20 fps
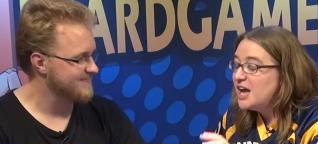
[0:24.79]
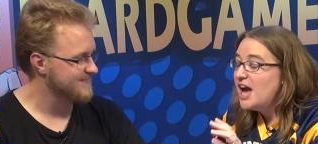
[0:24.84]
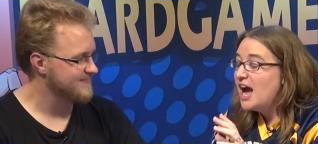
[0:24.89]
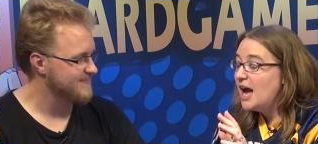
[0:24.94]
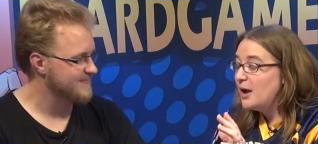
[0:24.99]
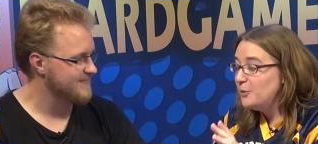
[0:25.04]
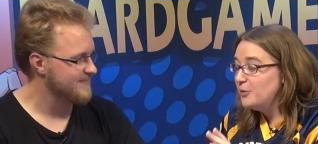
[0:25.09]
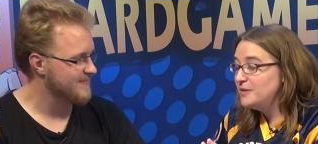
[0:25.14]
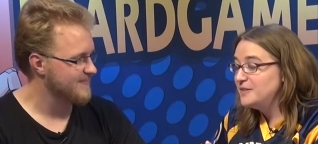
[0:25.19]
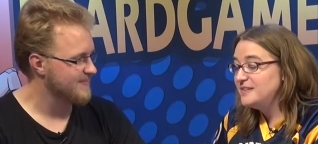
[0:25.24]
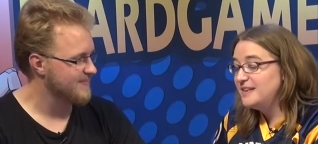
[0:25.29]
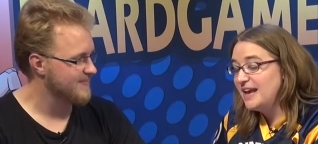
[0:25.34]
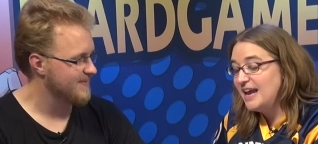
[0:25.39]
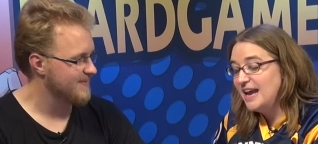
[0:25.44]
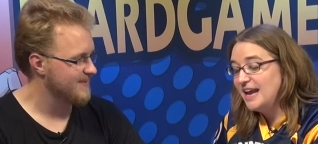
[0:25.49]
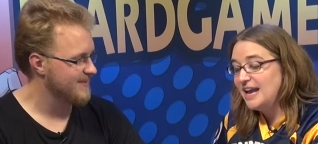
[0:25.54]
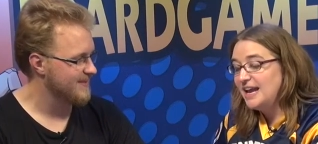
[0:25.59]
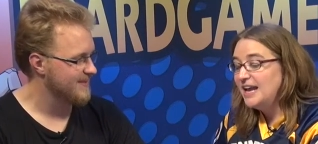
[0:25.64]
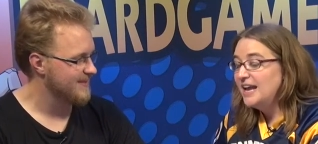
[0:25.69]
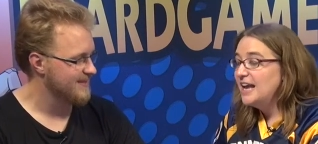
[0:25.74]
Speaker 1: I will
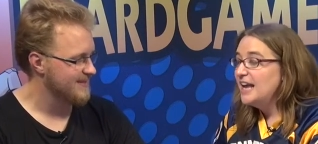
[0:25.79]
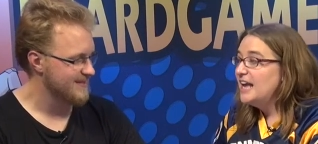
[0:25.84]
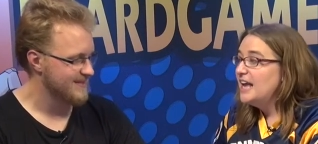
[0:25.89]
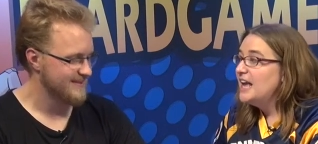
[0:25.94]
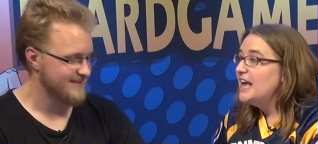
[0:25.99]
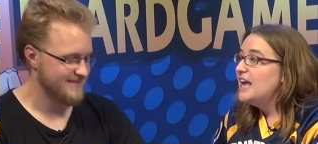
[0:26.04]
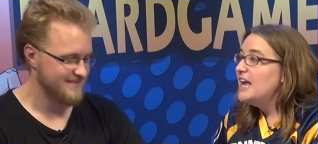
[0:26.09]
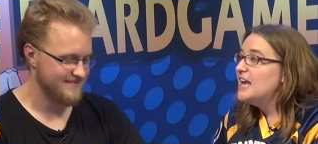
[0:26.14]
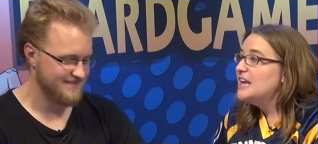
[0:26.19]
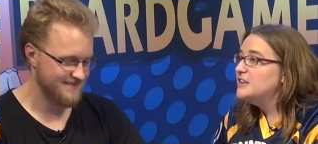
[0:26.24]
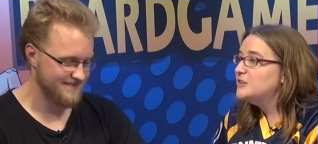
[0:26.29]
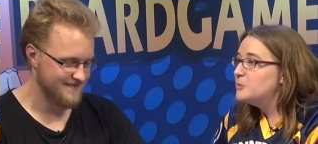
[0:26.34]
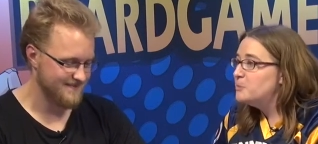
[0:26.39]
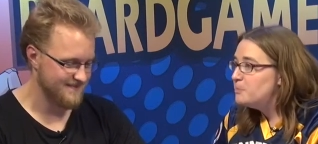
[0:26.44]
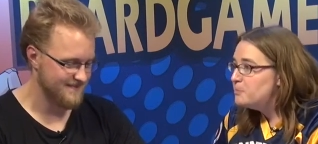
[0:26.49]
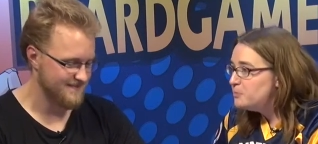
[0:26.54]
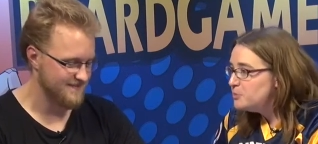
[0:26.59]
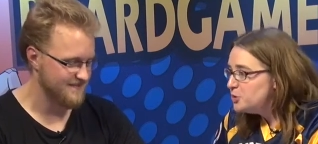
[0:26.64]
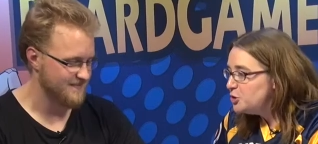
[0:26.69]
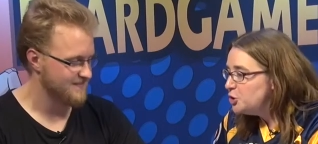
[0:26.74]
say is
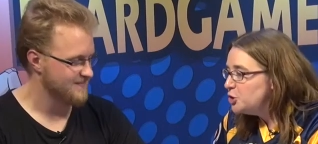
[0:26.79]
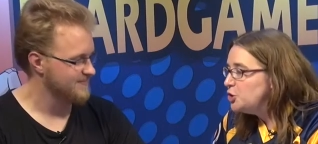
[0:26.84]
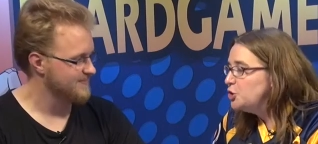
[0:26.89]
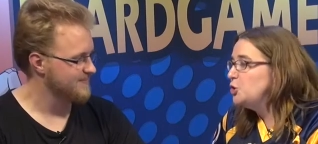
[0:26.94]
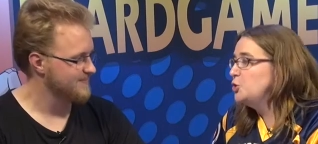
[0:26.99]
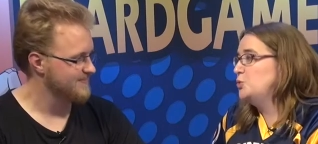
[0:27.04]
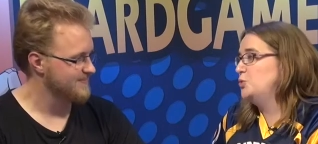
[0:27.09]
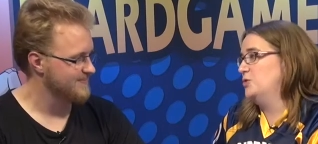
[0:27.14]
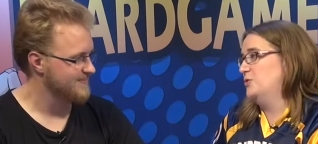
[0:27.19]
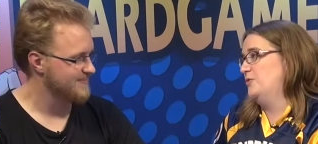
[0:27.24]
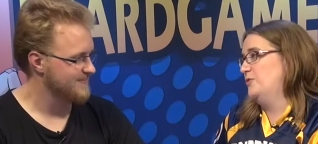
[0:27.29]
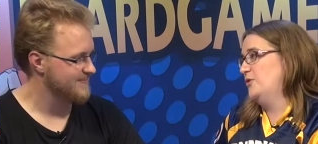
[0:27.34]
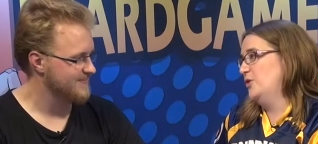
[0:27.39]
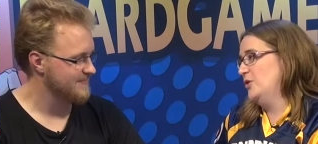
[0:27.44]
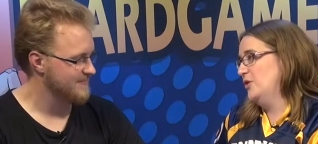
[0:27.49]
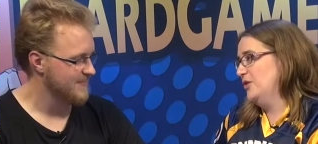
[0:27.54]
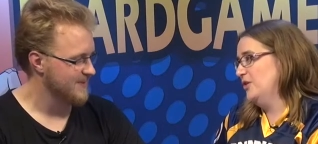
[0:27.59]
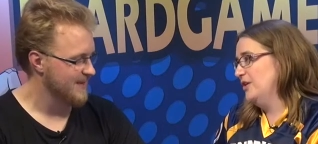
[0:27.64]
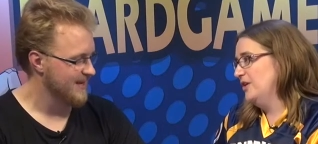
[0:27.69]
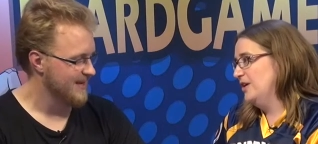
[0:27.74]
beautiful.
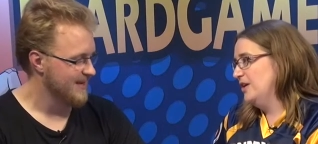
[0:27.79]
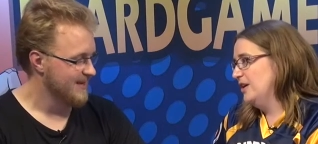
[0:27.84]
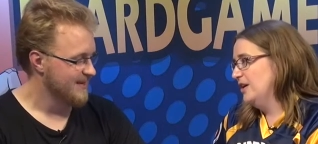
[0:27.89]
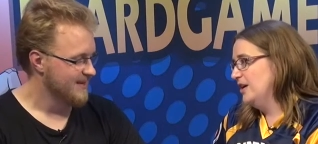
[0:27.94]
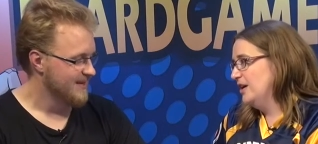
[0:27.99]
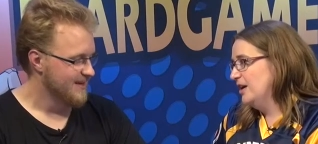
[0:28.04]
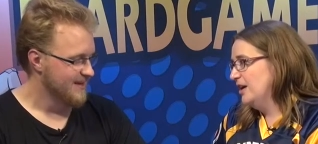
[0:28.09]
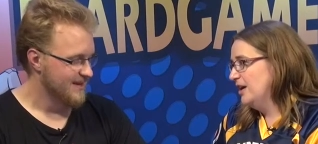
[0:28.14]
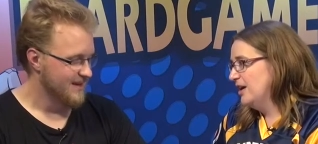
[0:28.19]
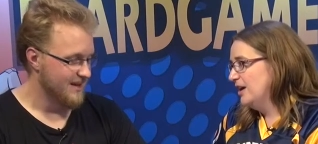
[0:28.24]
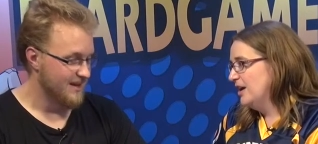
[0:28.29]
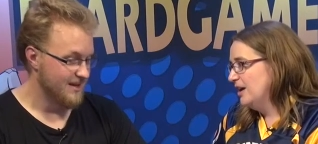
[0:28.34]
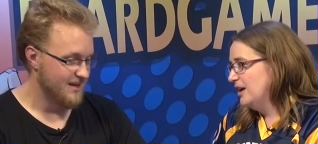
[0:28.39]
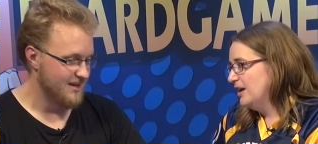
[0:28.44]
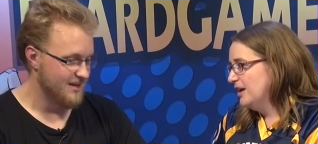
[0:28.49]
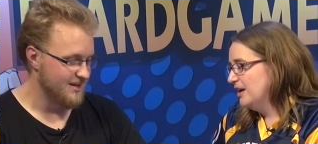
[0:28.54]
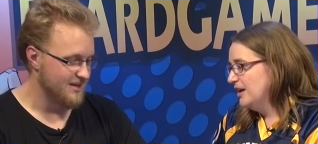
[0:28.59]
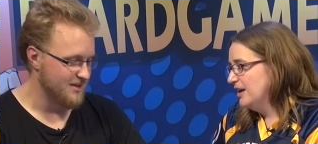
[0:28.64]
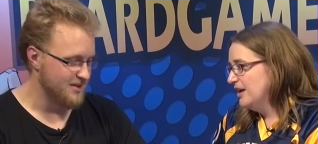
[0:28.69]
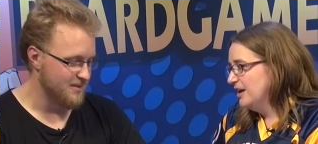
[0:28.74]

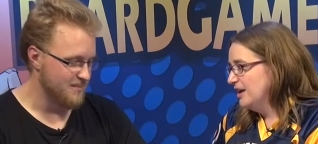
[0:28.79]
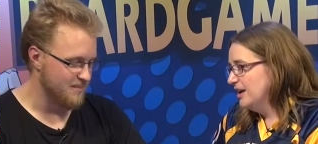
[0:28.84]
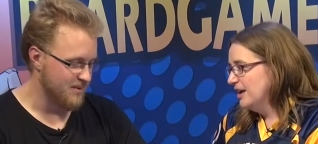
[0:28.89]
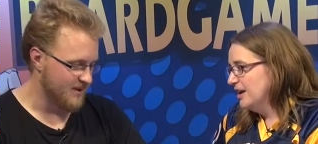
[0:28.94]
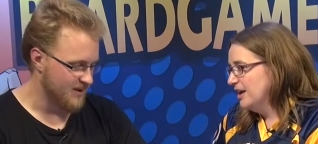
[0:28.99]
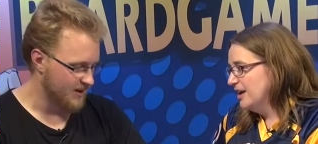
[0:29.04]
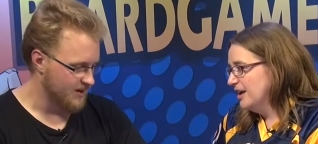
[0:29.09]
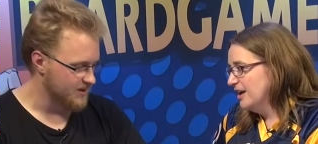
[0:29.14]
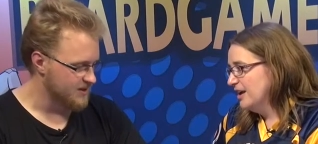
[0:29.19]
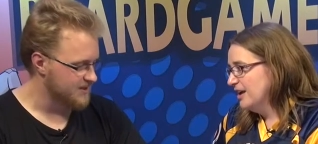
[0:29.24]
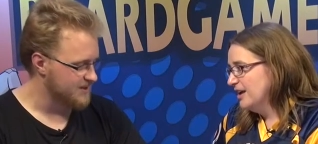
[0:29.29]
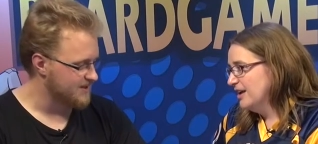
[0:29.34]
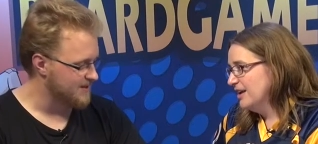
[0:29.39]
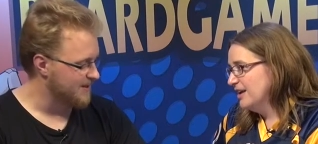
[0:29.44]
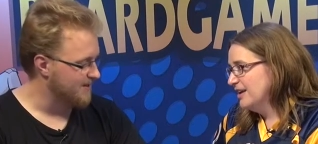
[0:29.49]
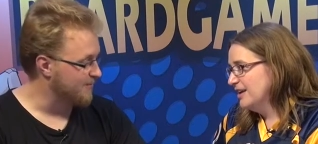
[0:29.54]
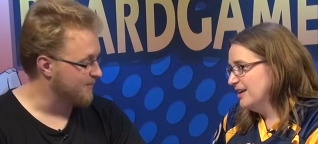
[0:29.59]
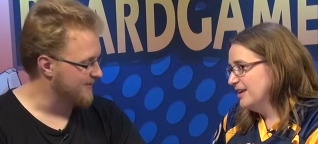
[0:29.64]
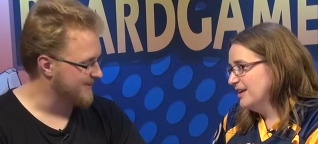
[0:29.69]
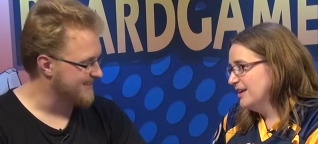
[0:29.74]
Speaker 2: Uh, because
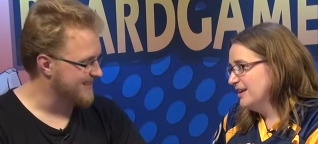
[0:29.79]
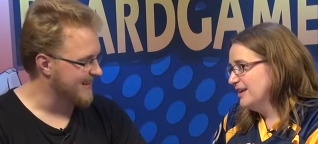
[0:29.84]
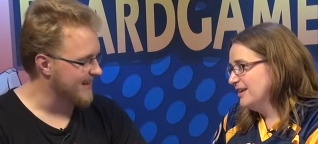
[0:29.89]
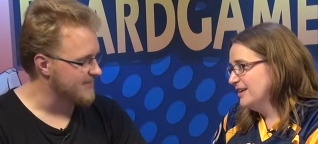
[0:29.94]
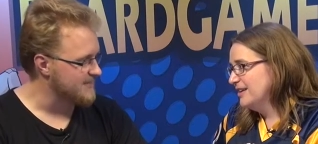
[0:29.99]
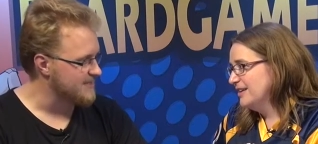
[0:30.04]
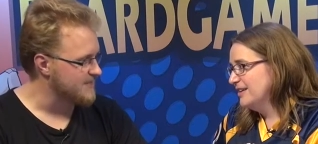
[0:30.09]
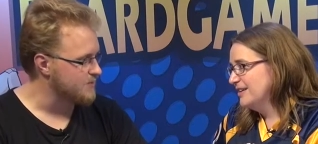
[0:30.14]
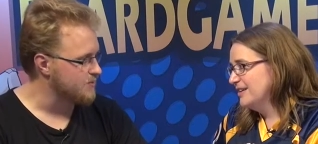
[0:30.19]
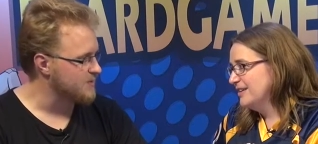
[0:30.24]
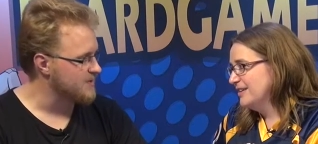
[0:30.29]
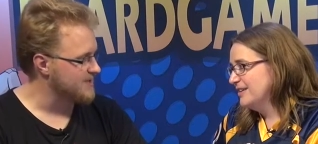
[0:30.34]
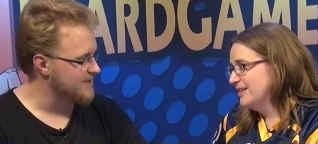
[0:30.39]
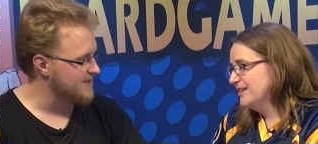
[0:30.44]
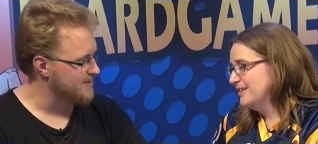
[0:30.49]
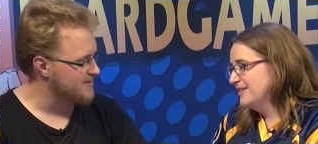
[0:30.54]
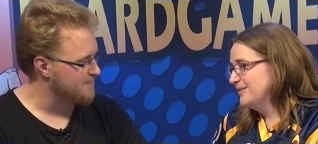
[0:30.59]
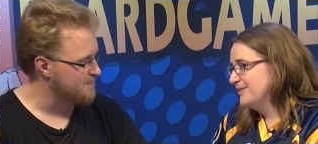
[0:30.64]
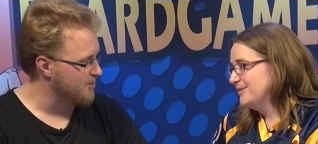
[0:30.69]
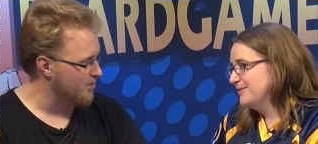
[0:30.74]
Witkacy was
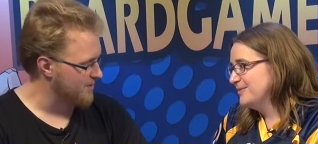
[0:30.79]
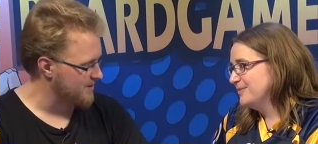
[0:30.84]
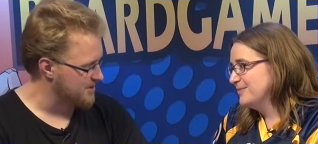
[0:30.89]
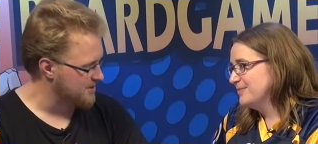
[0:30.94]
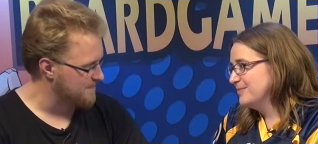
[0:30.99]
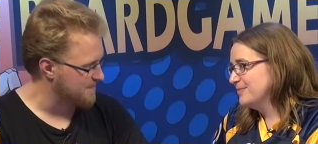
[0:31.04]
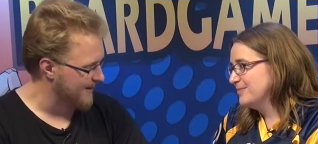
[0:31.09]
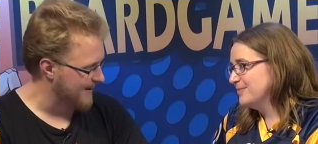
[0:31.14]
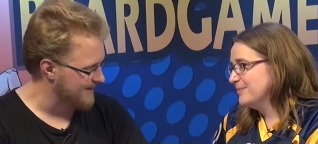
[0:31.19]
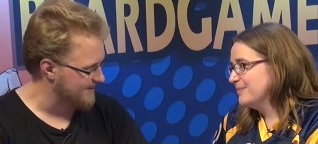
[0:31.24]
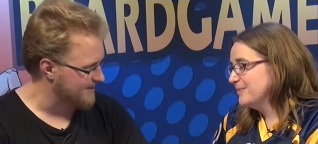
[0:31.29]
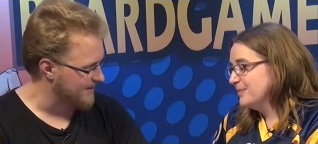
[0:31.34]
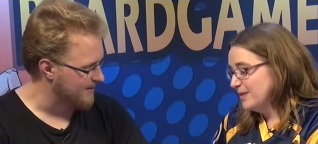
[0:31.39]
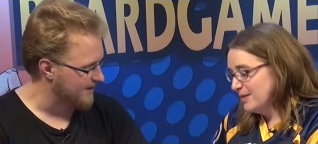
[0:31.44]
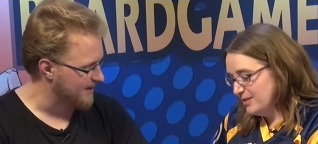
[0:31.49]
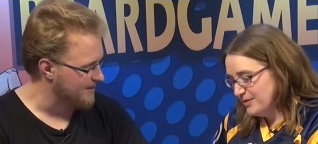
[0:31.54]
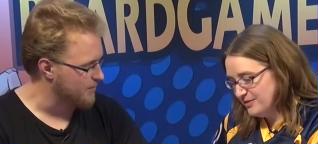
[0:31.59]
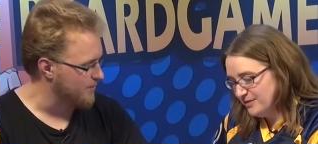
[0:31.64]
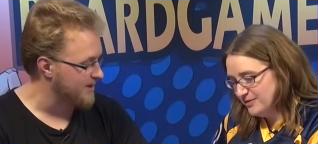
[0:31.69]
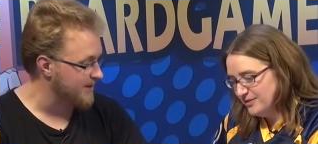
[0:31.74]
a Polish painter
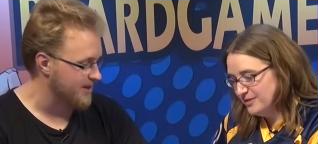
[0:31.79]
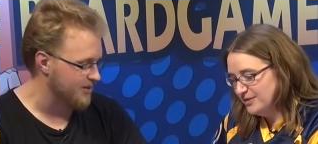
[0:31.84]
and we